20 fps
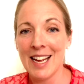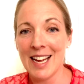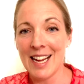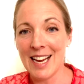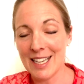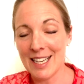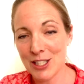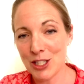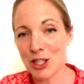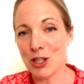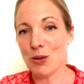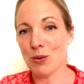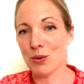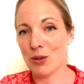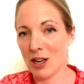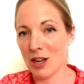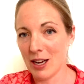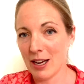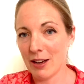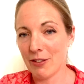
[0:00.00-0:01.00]
into your
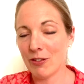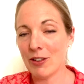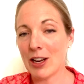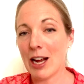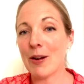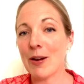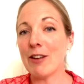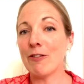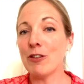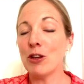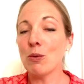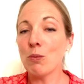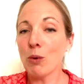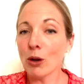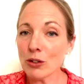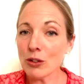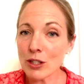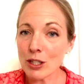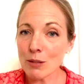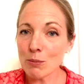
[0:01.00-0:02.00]
life. Now, if you
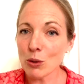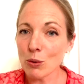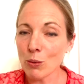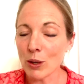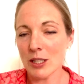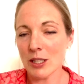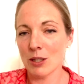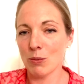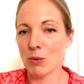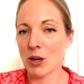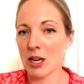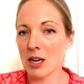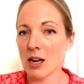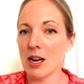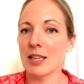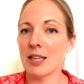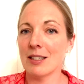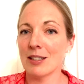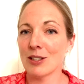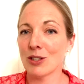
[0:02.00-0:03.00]
want some more one-to-one
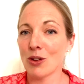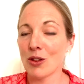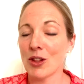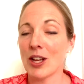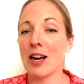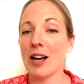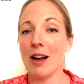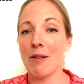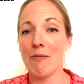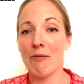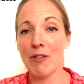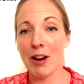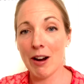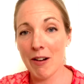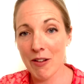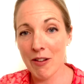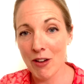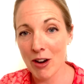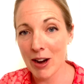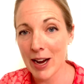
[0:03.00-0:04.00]
guidance on that, I'm
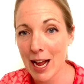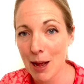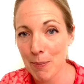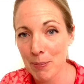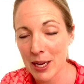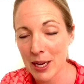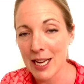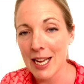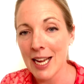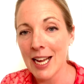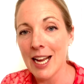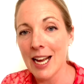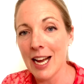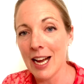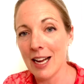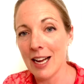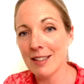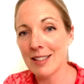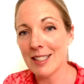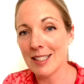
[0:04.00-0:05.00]
very, very happy
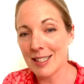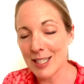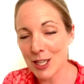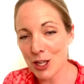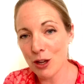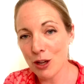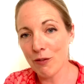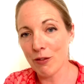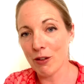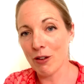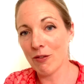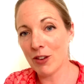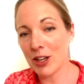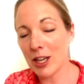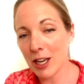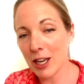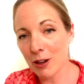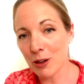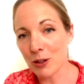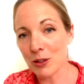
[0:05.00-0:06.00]
to see you for a
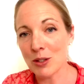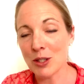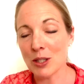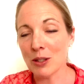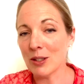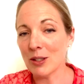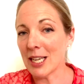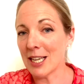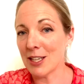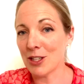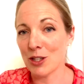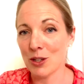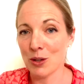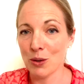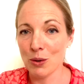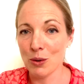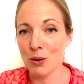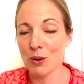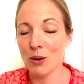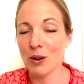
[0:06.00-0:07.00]
video consultation,
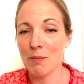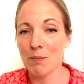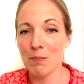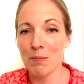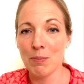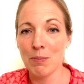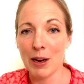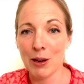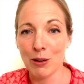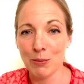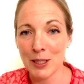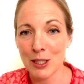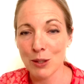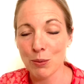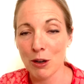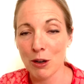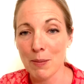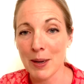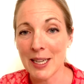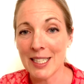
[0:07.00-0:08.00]
or by all means,
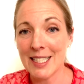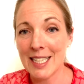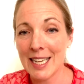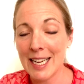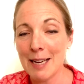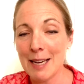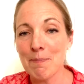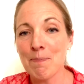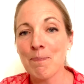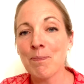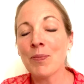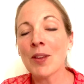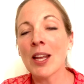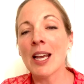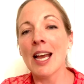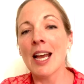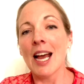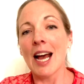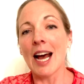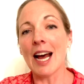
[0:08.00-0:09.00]
one of my team.
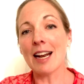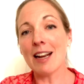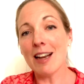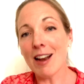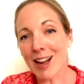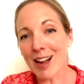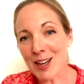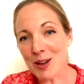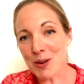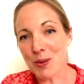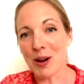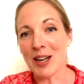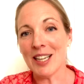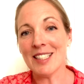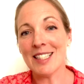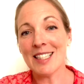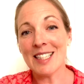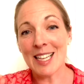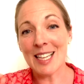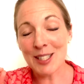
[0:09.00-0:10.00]
And
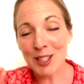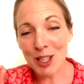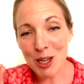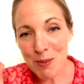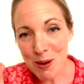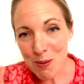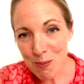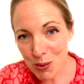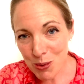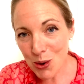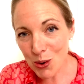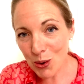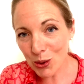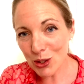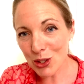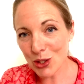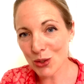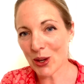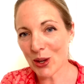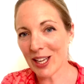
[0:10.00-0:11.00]
likewise, there's going to be more on
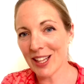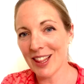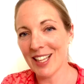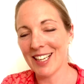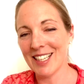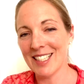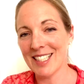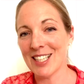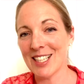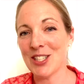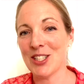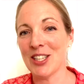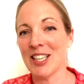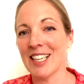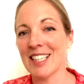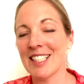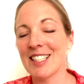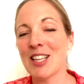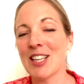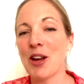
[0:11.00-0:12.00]
strength and
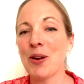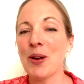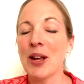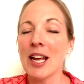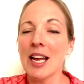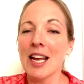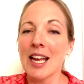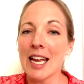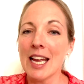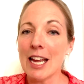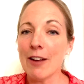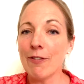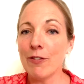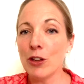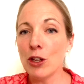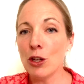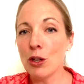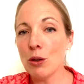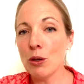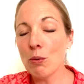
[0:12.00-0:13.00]
conditioning. So if
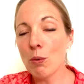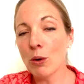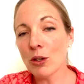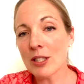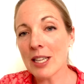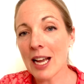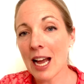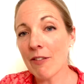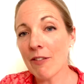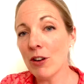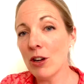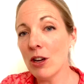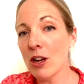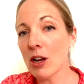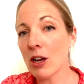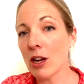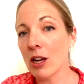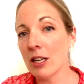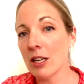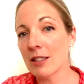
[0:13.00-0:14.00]
you want to have a
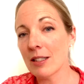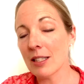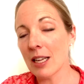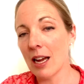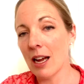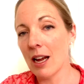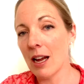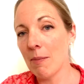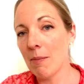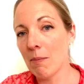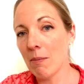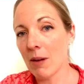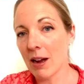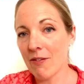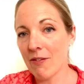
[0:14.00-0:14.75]
look at my